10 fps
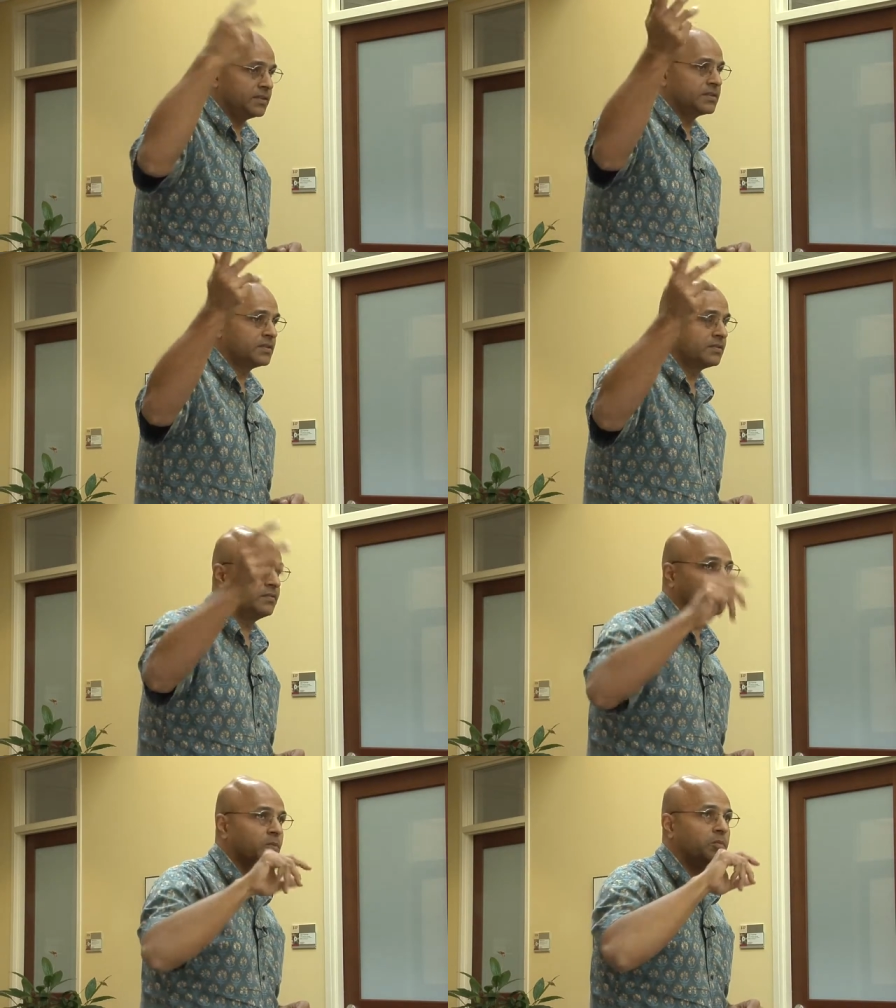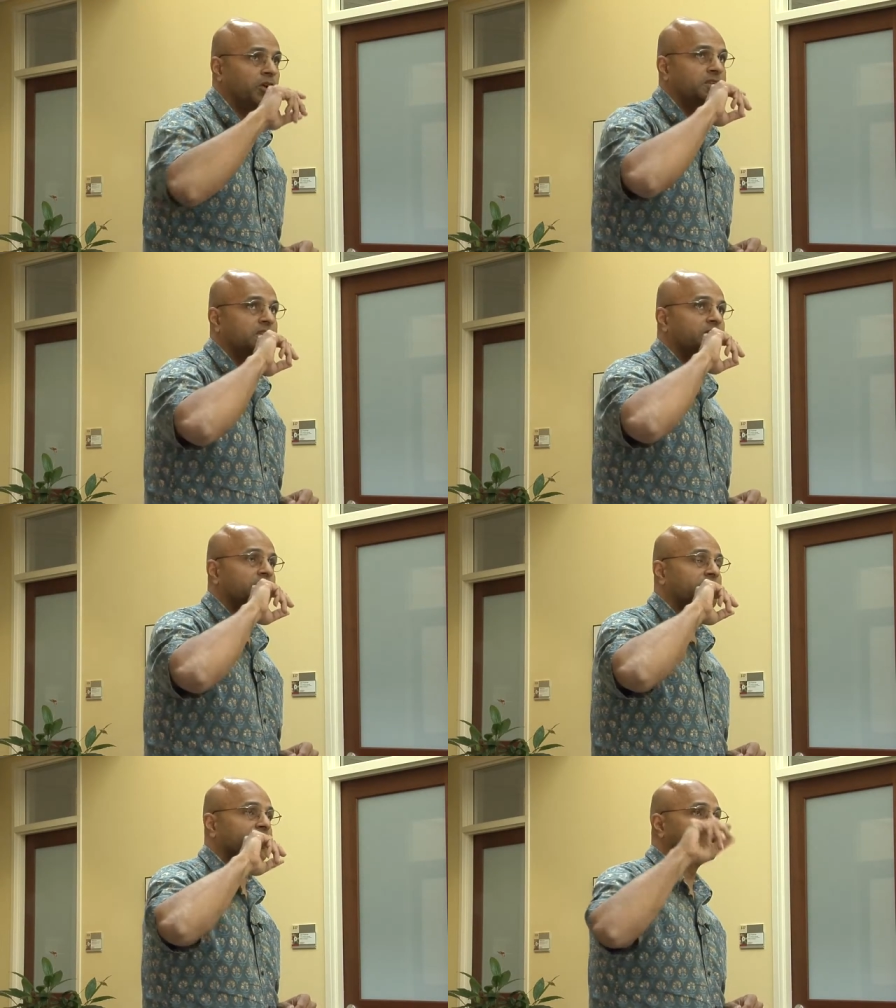its you know, positive
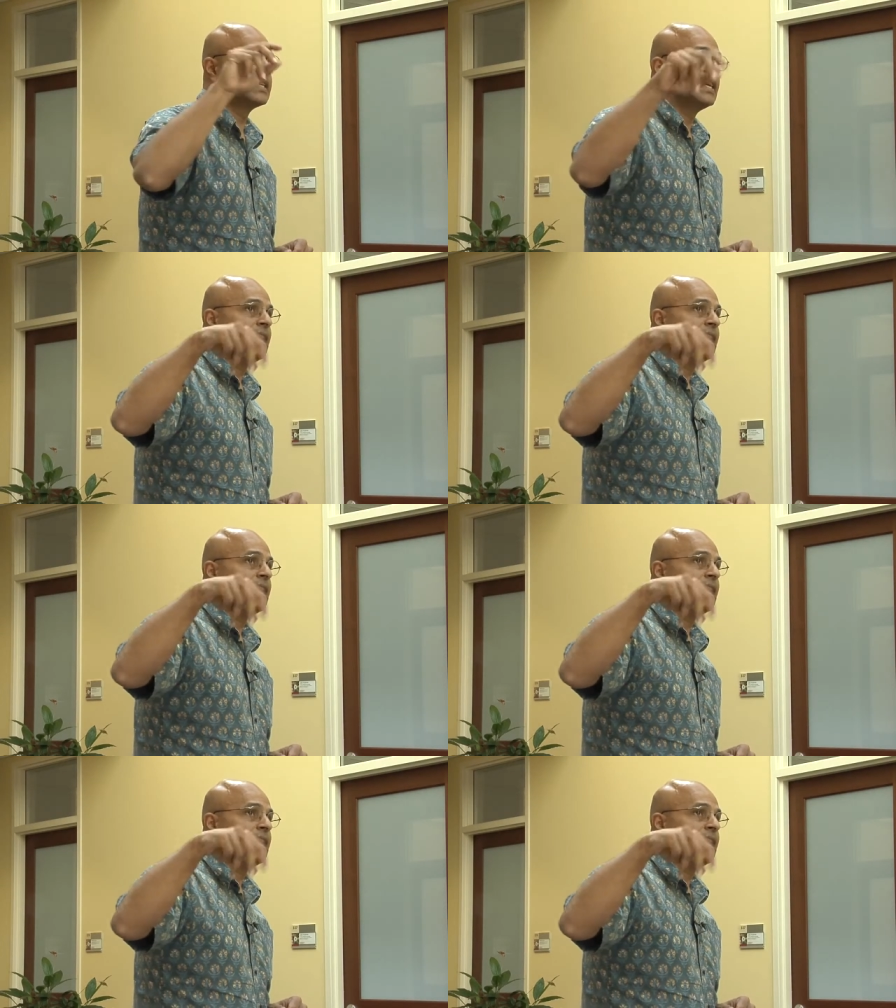effects,